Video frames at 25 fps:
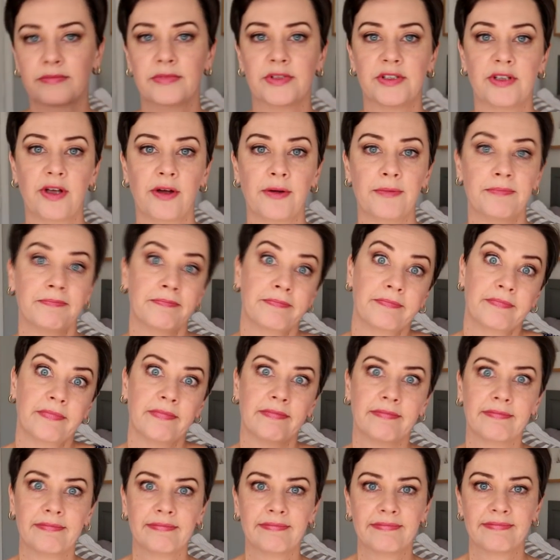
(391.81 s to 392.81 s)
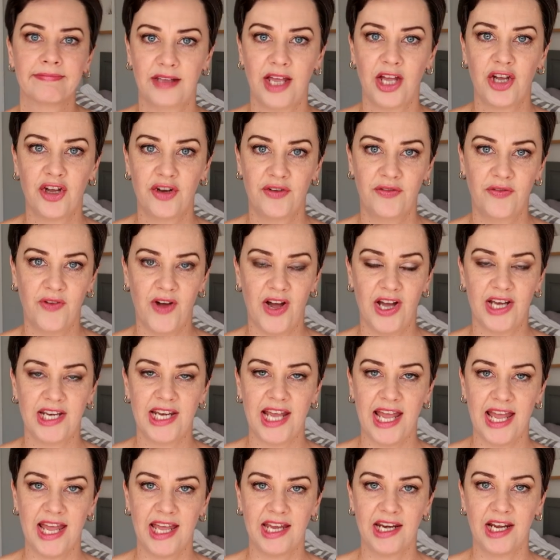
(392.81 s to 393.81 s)
So a good find
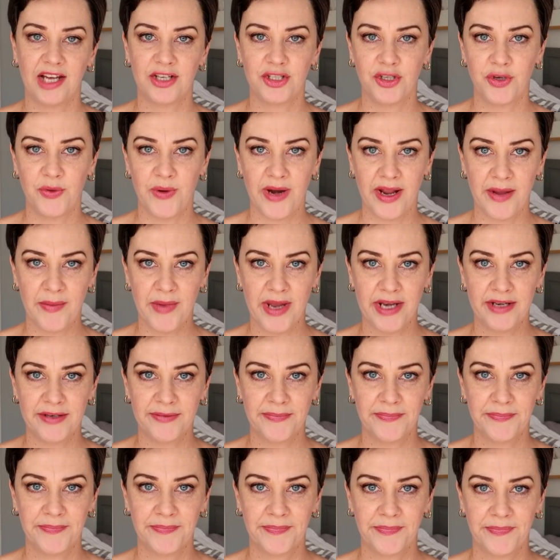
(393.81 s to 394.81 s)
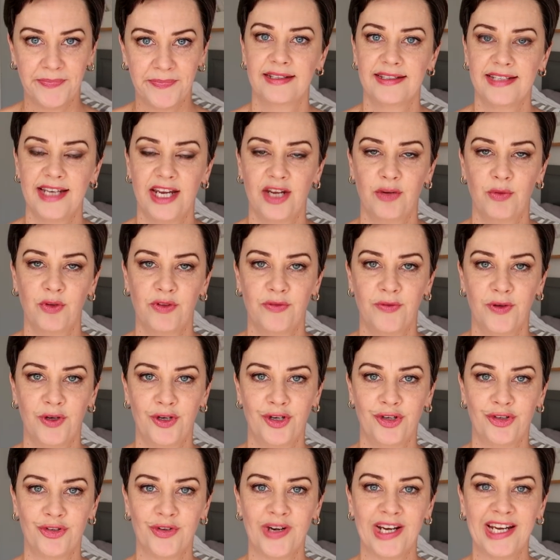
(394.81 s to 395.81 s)
and I do recommend. Staying with food
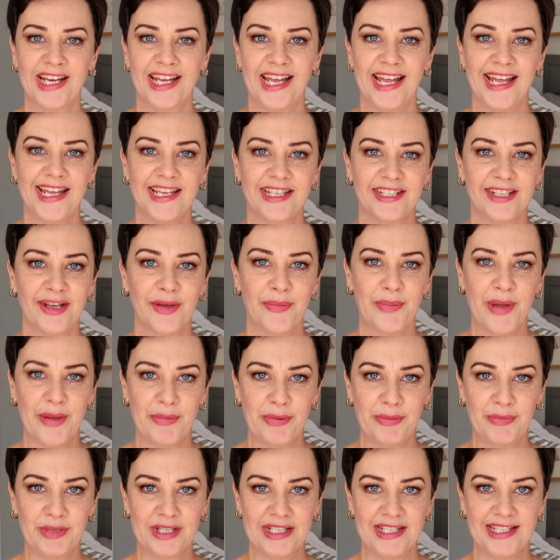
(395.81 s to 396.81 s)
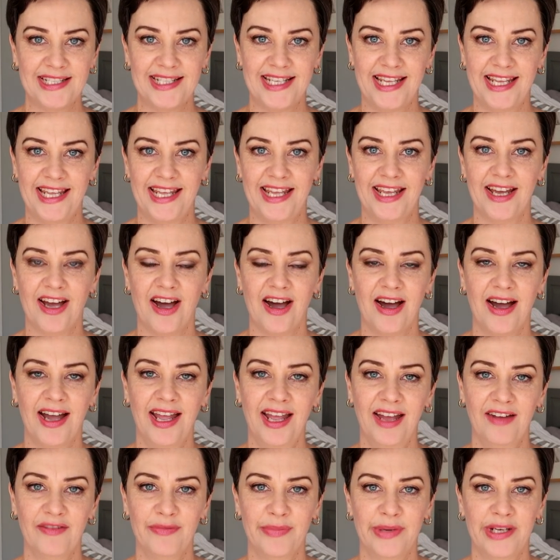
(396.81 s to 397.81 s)
and drink is peppermint tea. I
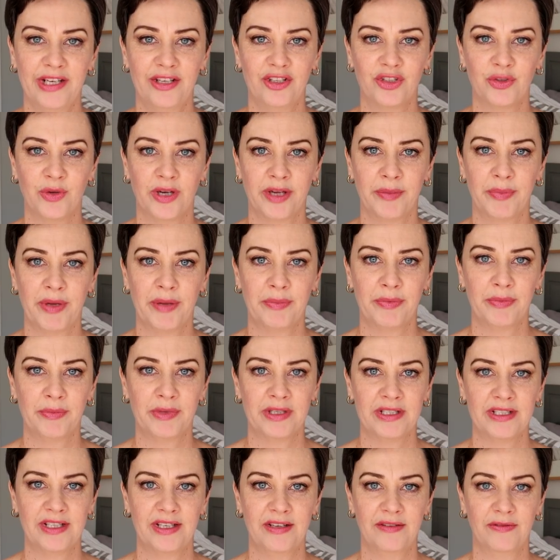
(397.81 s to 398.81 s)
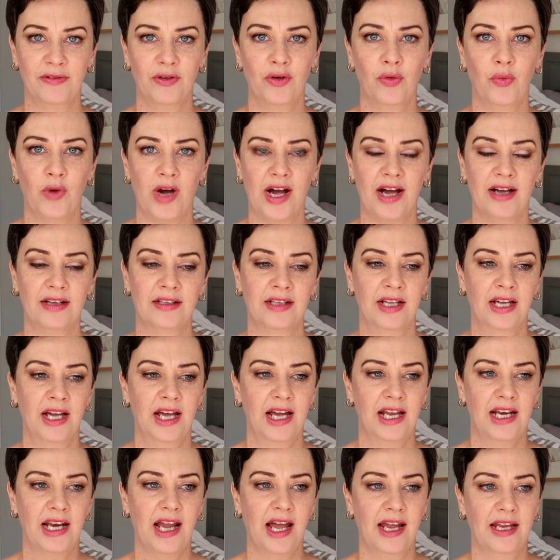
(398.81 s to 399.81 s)
have been enjoying peppermint tea for a while.
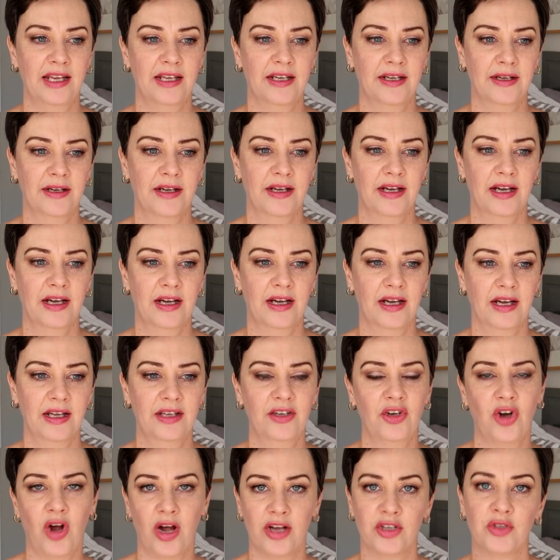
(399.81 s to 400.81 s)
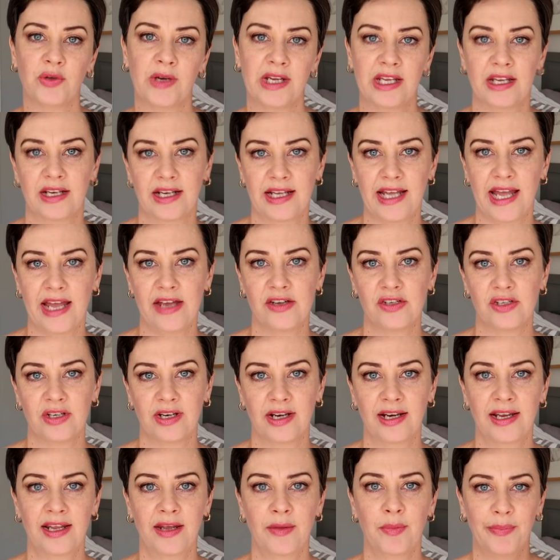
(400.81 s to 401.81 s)
Like, you know, I drink it
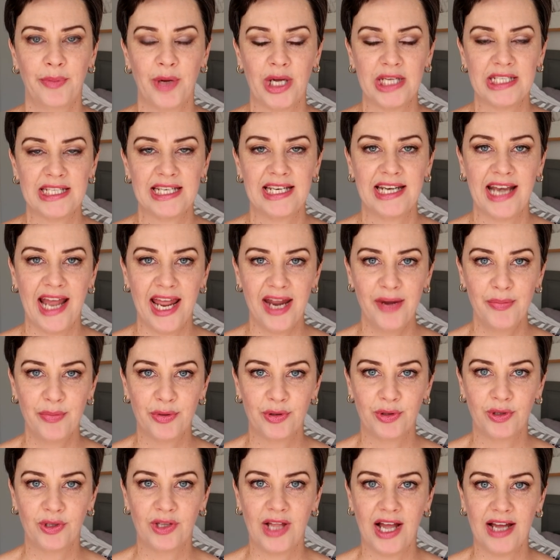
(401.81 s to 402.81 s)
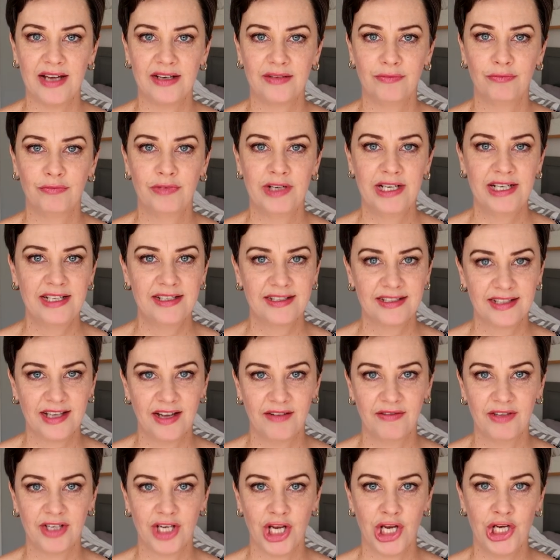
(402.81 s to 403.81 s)
occasionally. But in April, I
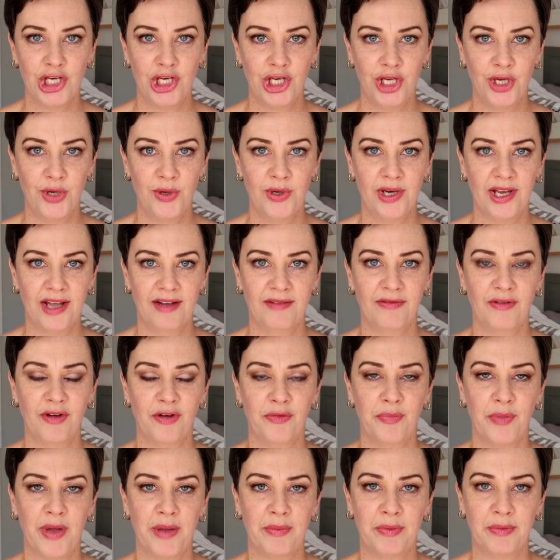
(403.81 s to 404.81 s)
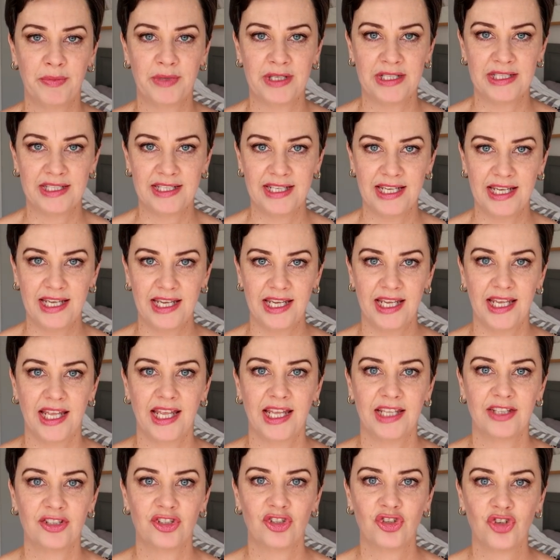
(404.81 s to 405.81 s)
rediscovered a new love of peppermint tea.
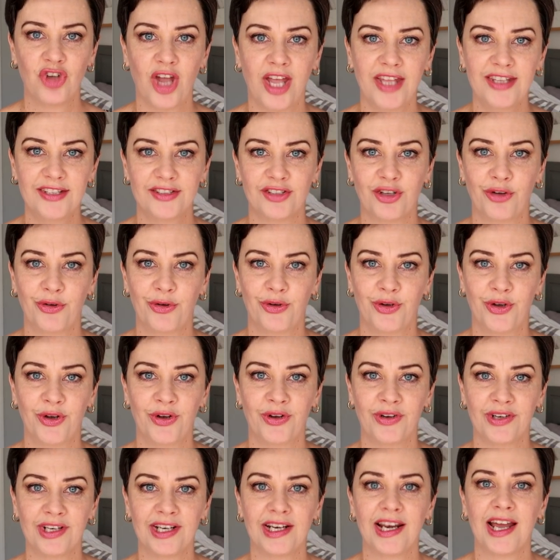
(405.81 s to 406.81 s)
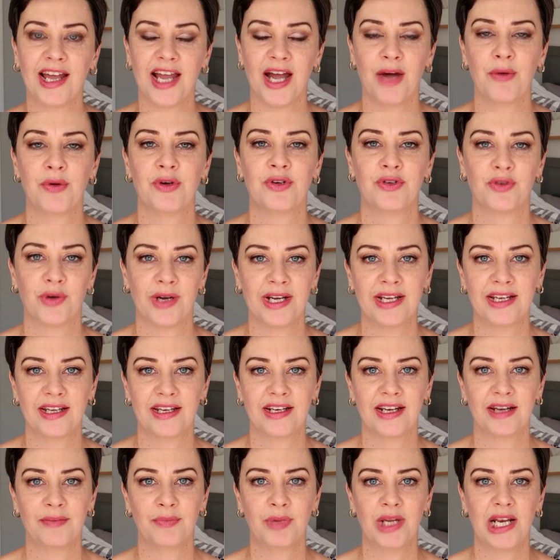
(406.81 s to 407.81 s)
It's just so good. Like I would drink
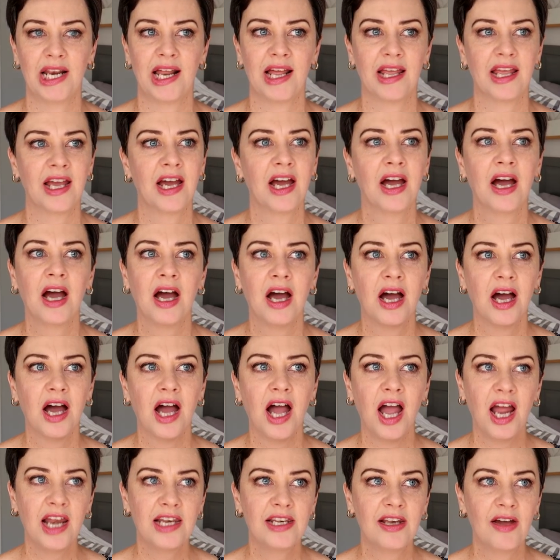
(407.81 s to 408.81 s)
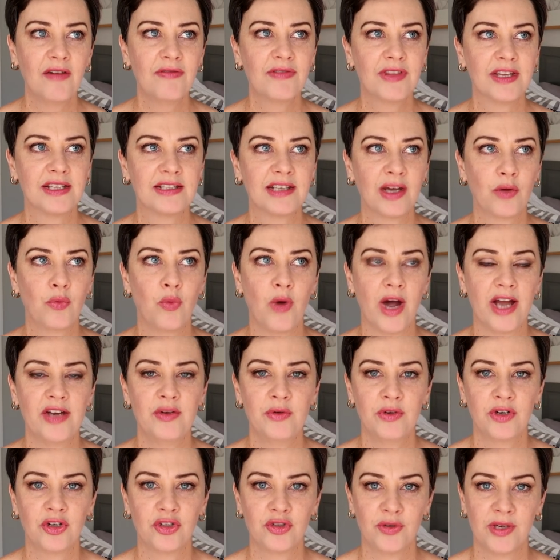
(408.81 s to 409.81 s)
it and be like, I love this. Like, why do
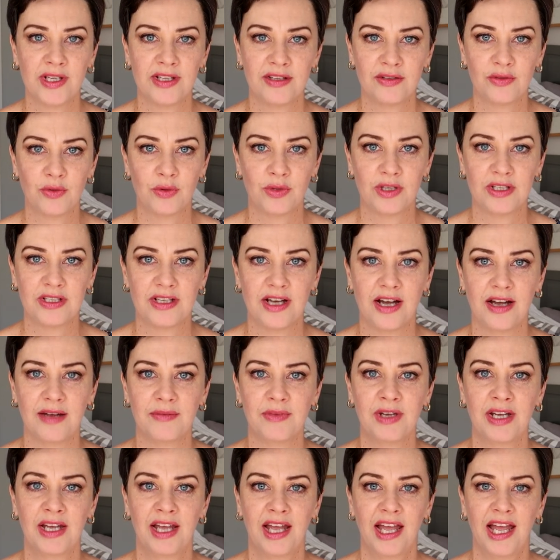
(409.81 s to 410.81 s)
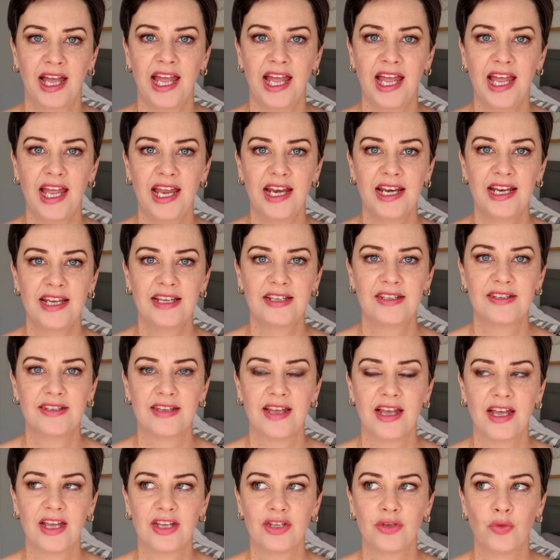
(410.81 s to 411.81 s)
I not drink this all the time? It is
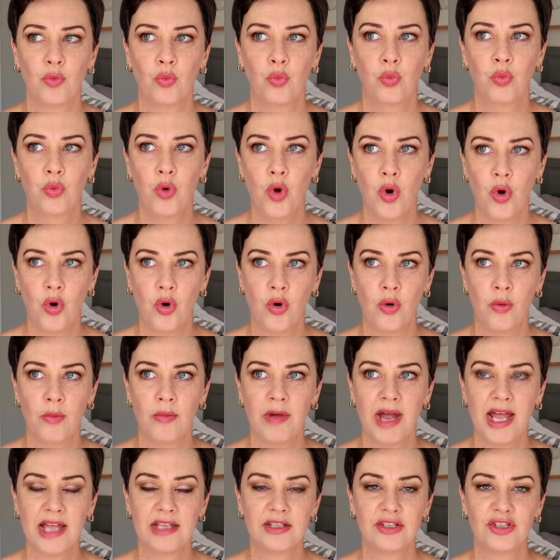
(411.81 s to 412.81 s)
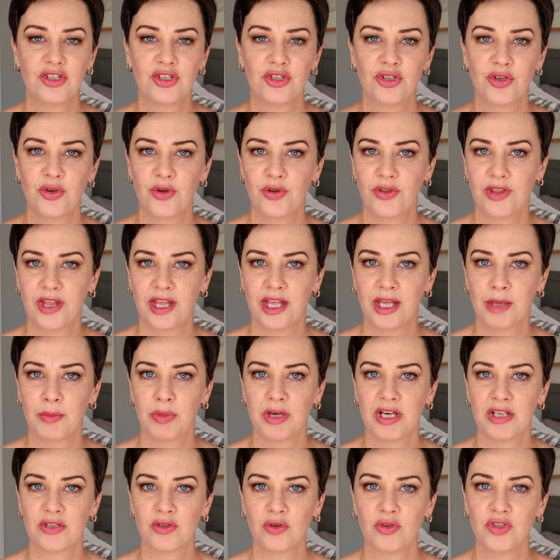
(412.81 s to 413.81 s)
warm and soothing
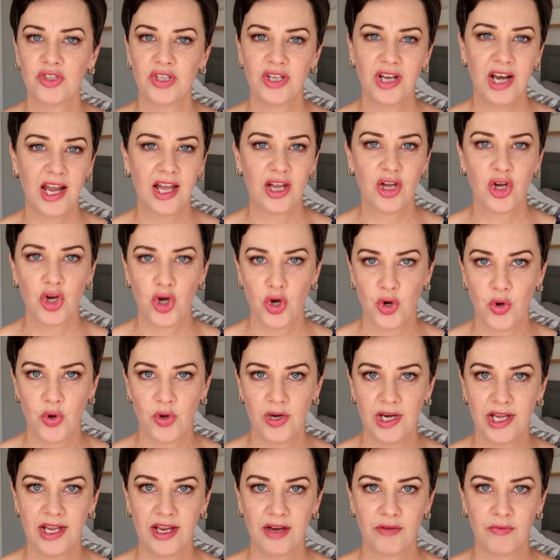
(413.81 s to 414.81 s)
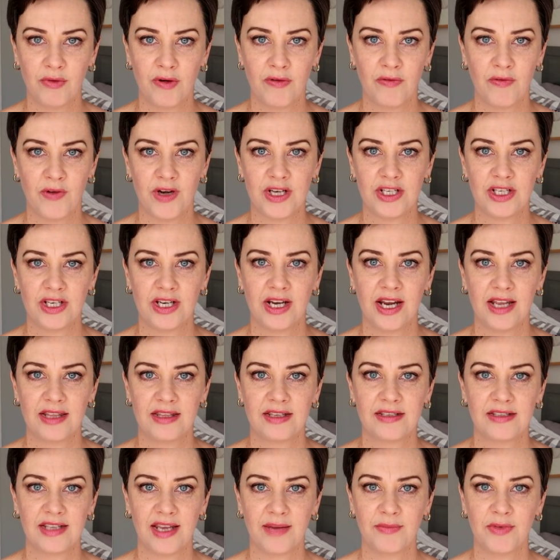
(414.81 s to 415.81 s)
but it's also like cooling and refreshing at
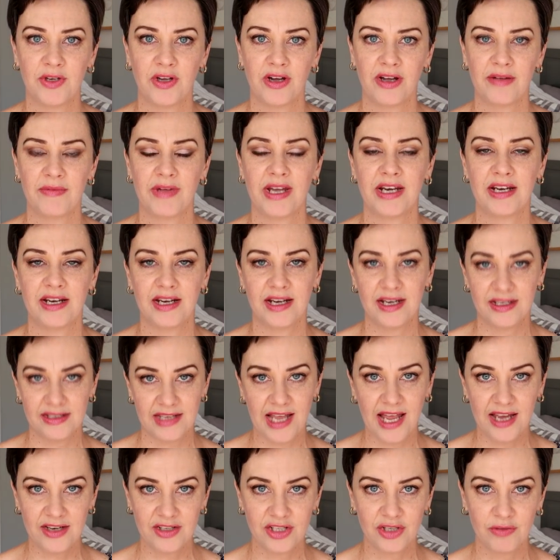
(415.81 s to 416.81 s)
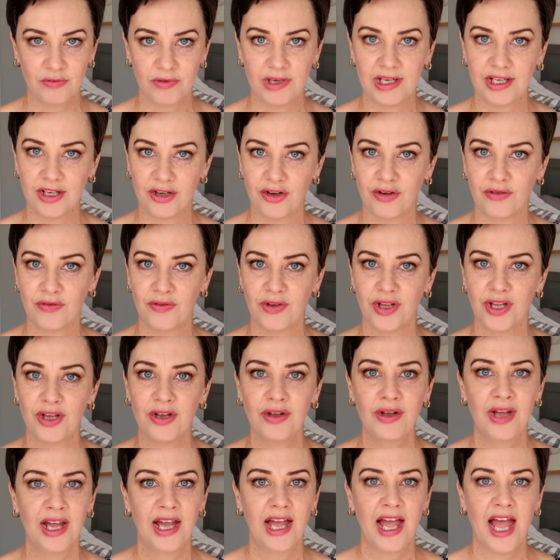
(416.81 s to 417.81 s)
the same time and it is actually really good for
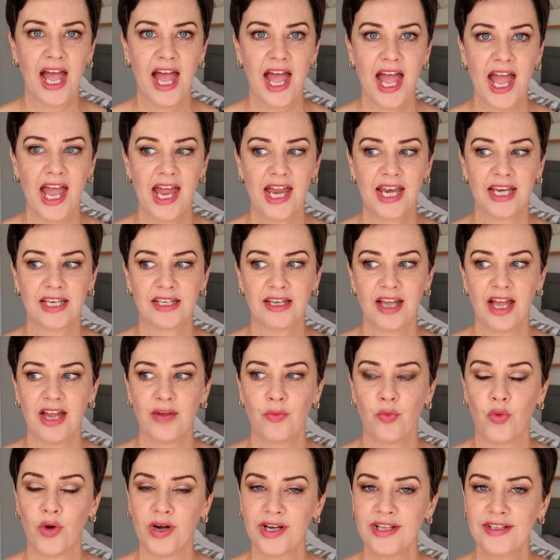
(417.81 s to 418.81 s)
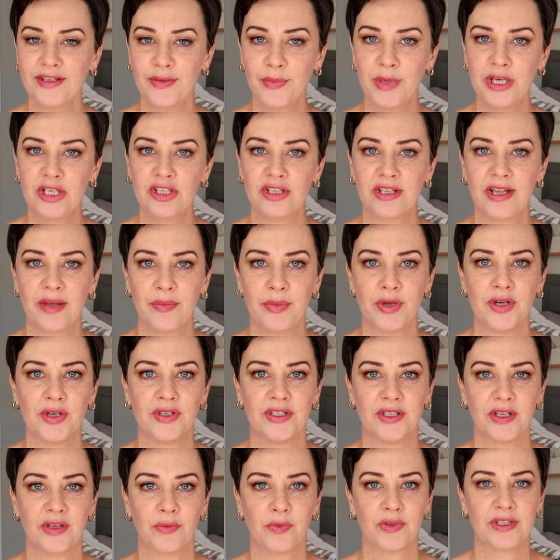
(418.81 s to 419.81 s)
you and I wanted to mention that
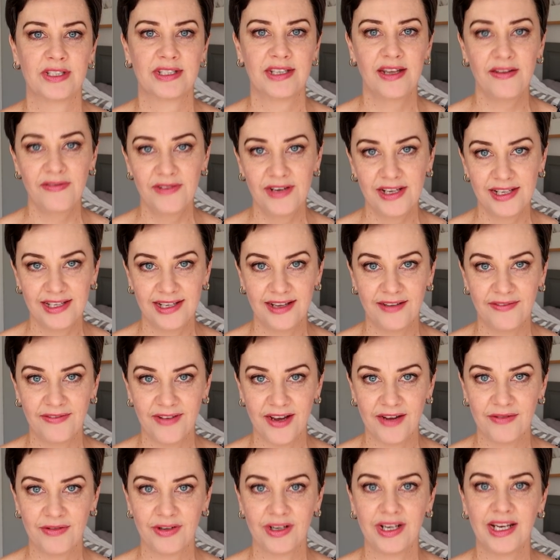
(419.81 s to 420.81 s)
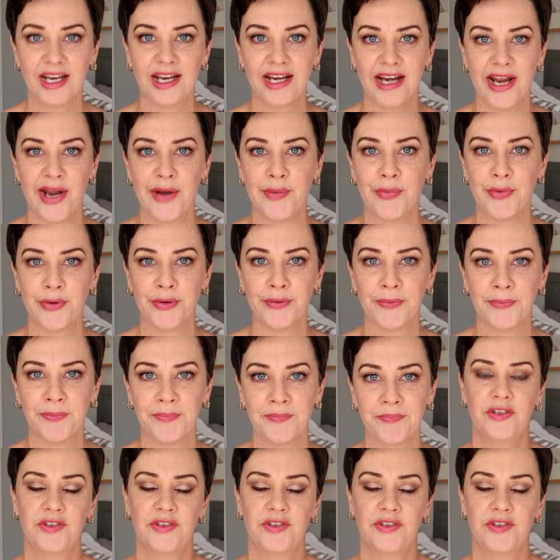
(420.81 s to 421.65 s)
because it was definitely a favorite in April.